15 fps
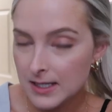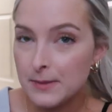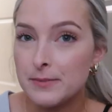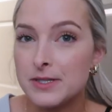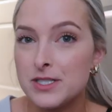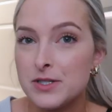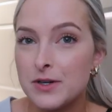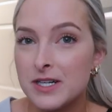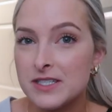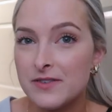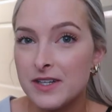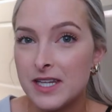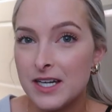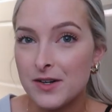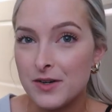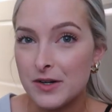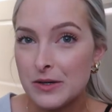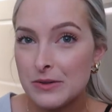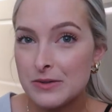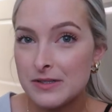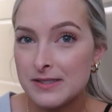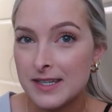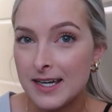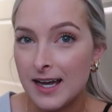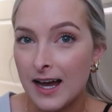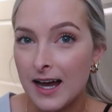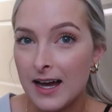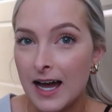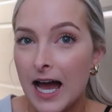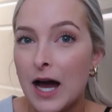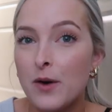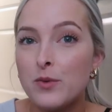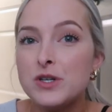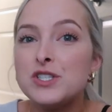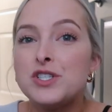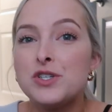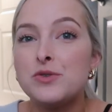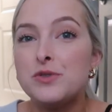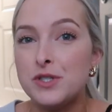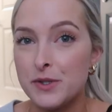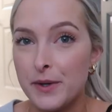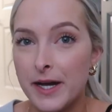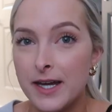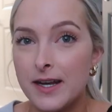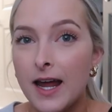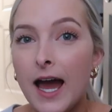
But do you guys find that gross? Like, how would you do it?